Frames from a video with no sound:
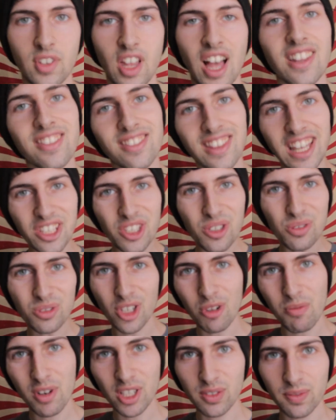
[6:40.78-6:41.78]
And thank you
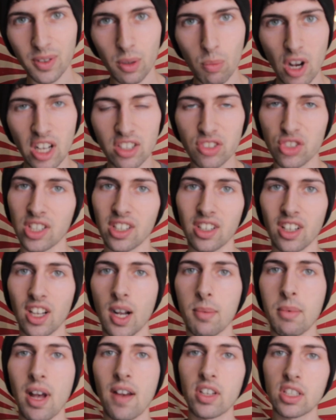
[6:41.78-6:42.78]
so much for watching.
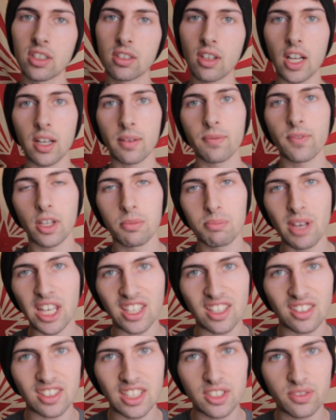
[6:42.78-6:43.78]
I'm having a lot of fun
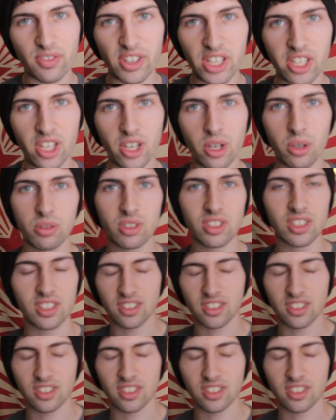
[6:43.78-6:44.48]
making these videos.